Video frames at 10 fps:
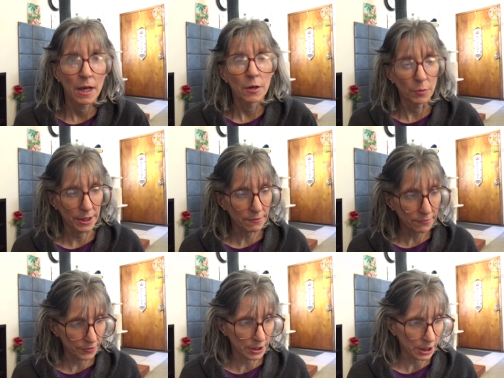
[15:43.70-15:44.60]
When I
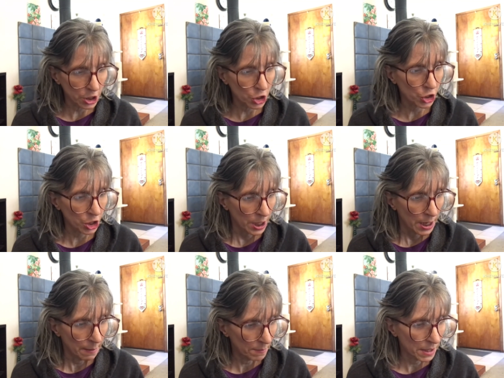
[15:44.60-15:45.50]
finish
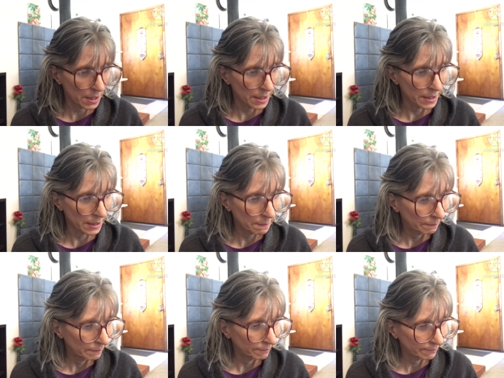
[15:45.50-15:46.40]
my
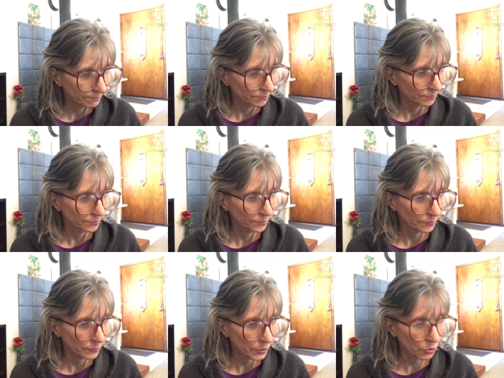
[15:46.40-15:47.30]

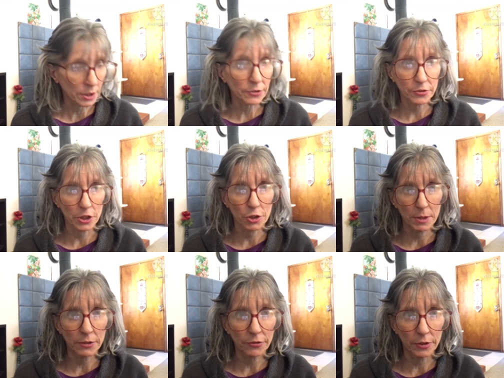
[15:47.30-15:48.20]
cross stitch
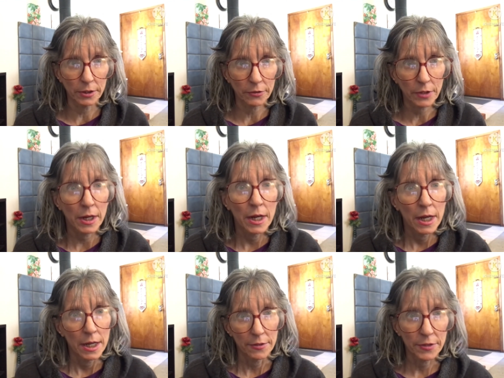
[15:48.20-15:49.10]
pieces,
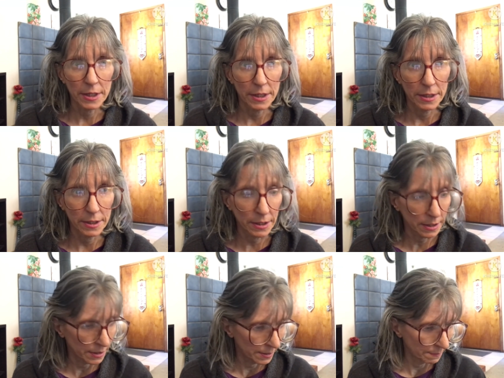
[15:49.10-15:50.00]
then
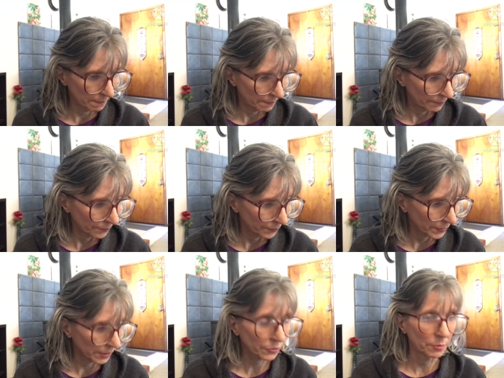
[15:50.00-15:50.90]

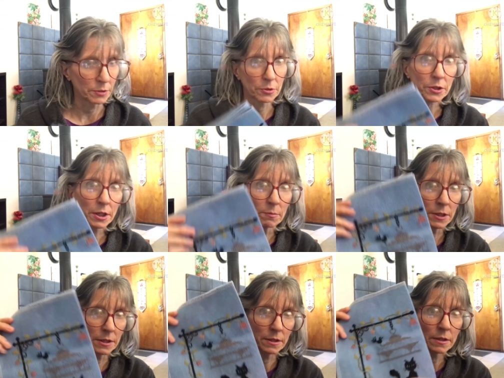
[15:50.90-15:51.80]
this one will come
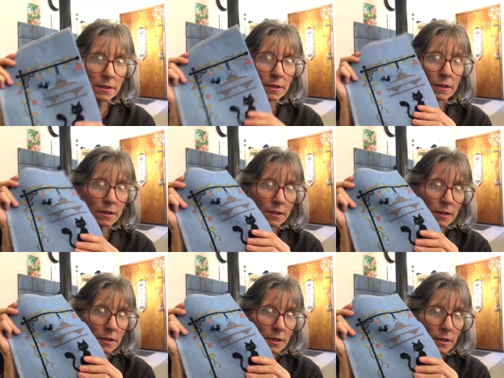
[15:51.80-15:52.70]
in
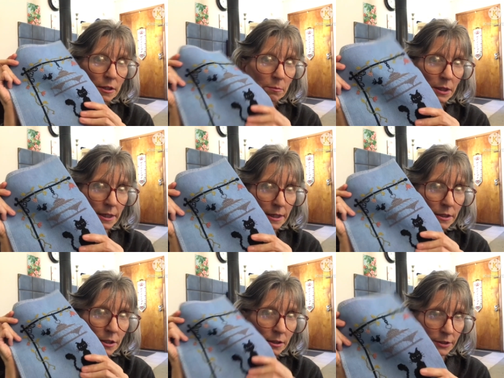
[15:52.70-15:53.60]
to play
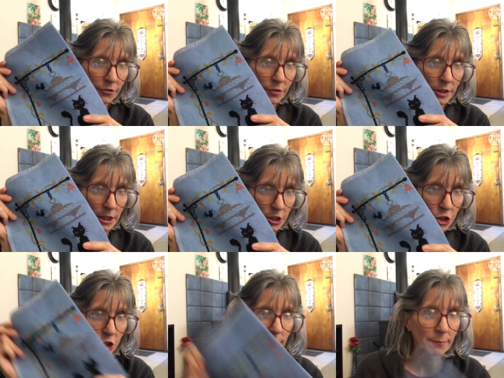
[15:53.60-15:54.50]
until it's
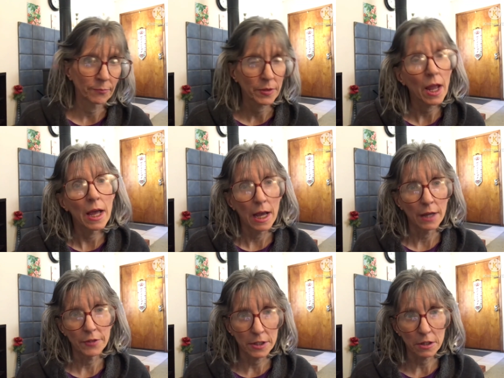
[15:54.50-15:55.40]
finished.
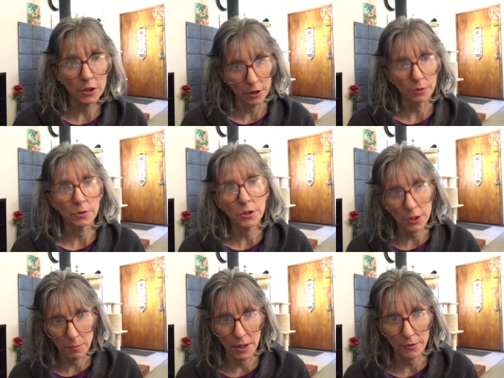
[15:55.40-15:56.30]
And then I'll go to
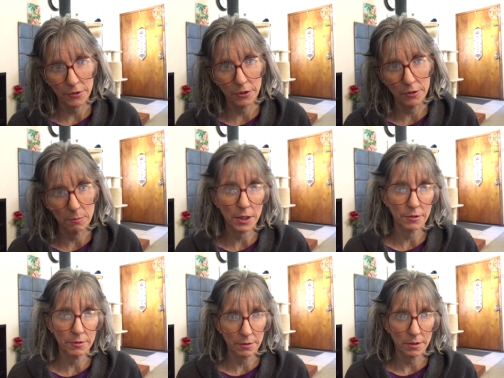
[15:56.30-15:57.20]

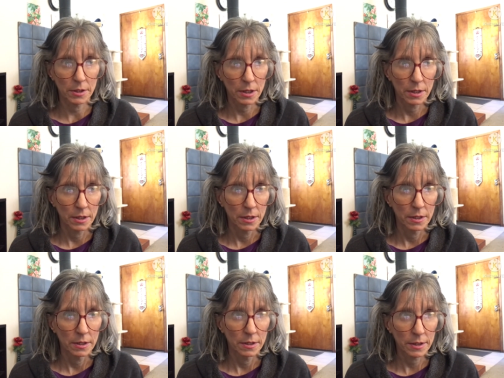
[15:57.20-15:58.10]
the
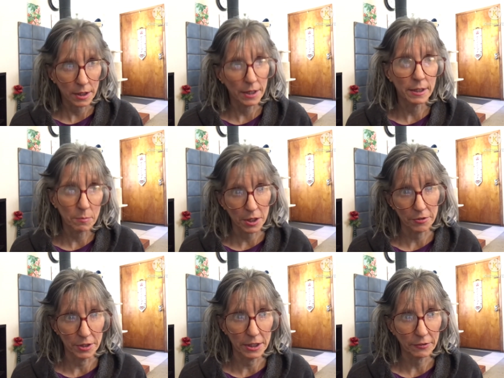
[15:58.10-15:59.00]
Tiny
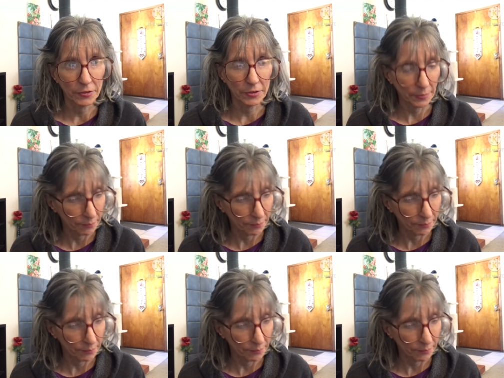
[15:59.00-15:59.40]
Modernist.